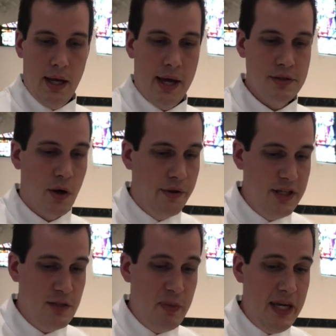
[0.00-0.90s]
As all
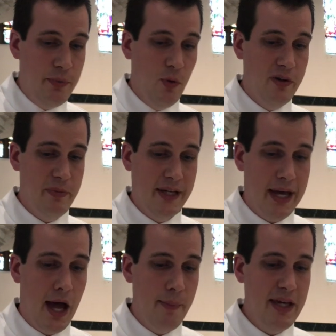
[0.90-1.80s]
these people would have been
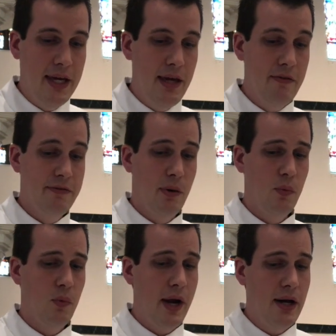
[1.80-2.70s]
coming
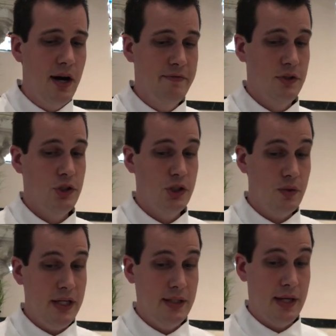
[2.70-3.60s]
from right off the
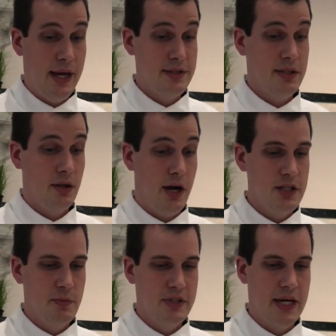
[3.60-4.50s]
street, as the
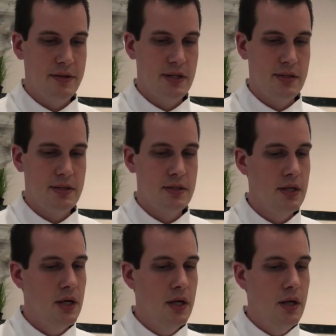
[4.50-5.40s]
gospel tells us,
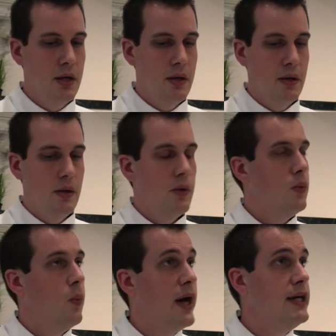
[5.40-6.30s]

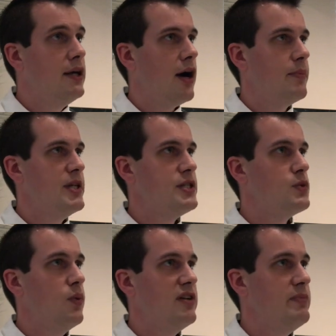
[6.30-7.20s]
wedding garments
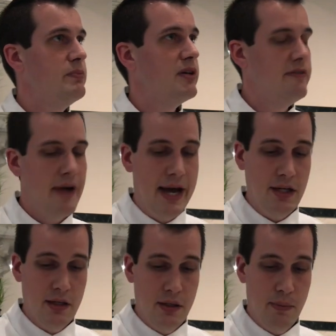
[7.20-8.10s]
would have been
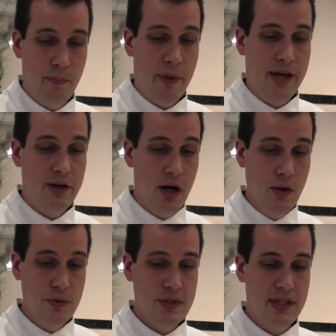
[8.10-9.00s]
provided by the
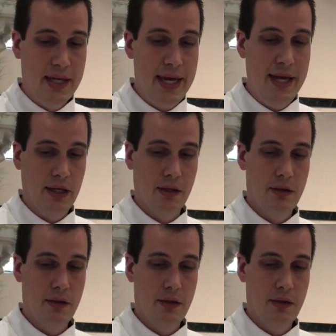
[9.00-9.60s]
host, the king.